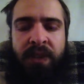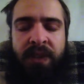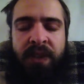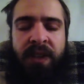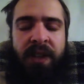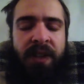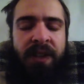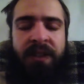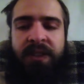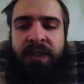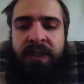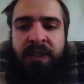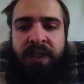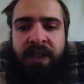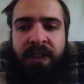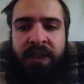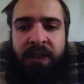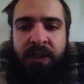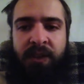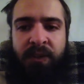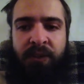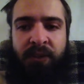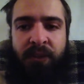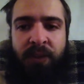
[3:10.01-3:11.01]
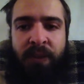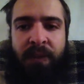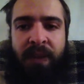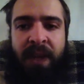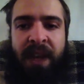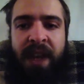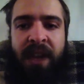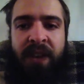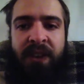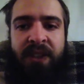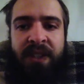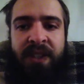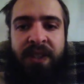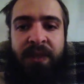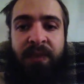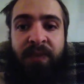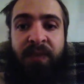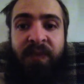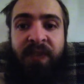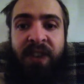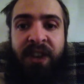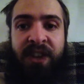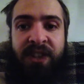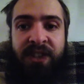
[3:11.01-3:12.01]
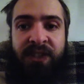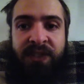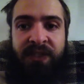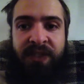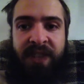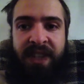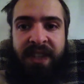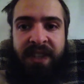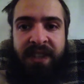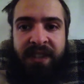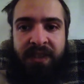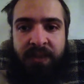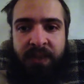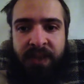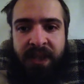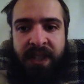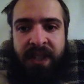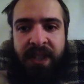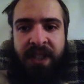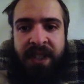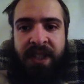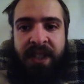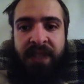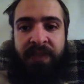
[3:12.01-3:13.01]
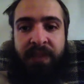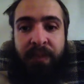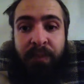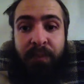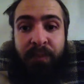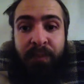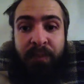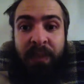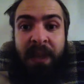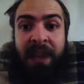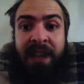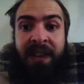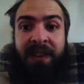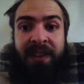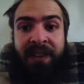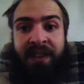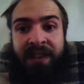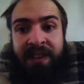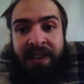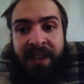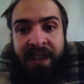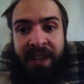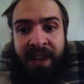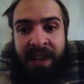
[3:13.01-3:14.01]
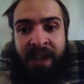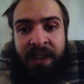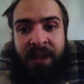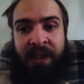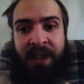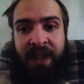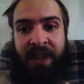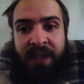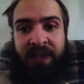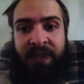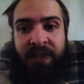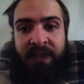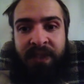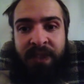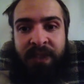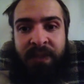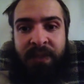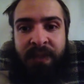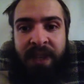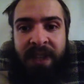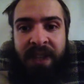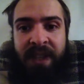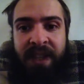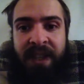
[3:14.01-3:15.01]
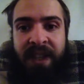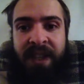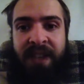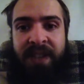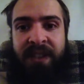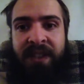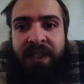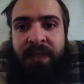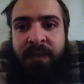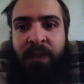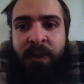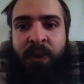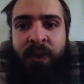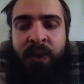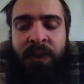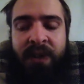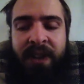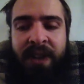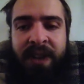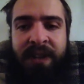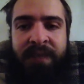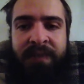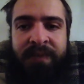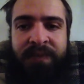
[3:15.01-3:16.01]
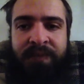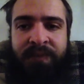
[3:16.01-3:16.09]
Okay, sorry, it'll form calcium phosphate, which is an even better ingredient for cement than calcium chloride.